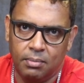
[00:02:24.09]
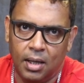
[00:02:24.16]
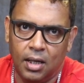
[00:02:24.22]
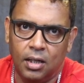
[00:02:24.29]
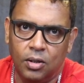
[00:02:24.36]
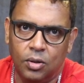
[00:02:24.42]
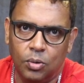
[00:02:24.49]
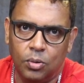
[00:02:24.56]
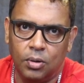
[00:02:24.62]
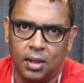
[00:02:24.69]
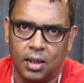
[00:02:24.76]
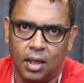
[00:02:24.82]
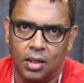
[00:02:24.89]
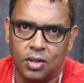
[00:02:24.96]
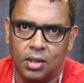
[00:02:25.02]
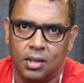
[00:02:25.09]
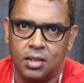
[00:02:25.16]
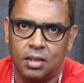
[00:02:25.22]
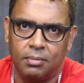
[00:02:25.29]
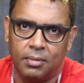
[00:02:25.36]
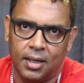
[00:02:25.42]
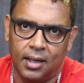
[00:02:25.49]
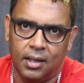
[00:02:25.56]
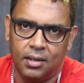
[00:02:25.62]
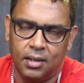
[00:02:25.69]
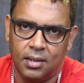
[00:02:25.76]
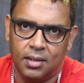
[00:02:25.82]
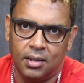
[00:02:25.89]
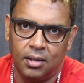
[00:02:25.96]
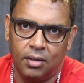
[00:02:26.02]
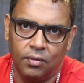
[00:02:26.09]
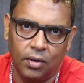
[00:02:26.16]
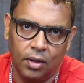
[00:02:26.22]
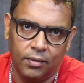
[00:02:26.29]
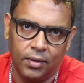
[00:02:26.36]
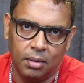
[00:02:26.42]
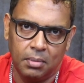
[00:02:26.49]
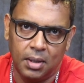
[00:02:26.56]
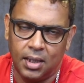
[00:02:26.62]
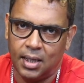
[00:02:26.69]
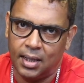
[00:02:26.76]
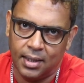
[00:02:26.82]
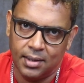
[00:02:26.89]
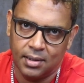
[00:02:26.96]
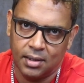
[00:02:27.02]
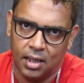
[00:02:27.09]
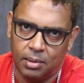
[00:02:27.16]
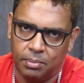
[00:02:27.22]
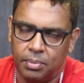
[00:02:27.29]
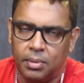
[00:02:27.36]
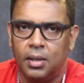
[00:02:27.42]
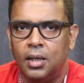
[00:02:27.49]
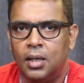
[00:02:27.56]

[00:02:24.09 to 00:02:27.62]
mainly due to the cultural similarities and the evolving media landscape.